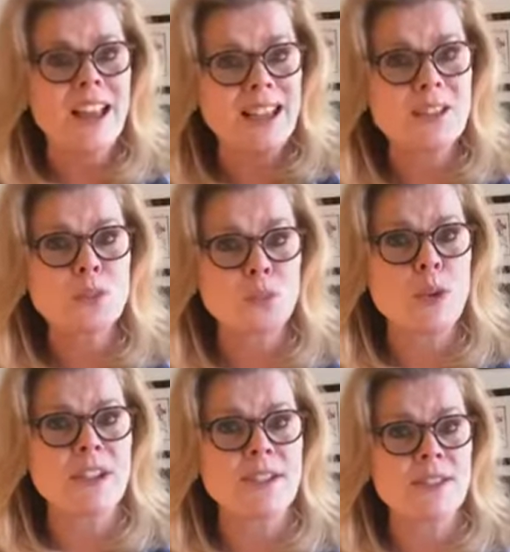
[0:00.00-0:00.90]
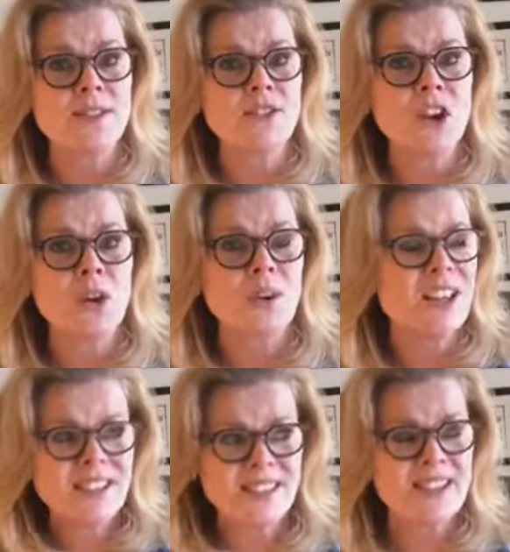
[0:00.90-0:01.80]
It's written in stone.
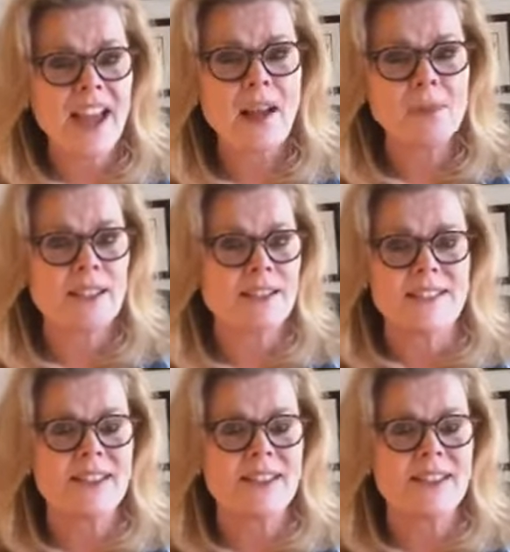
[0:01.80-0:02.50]
It's tablets.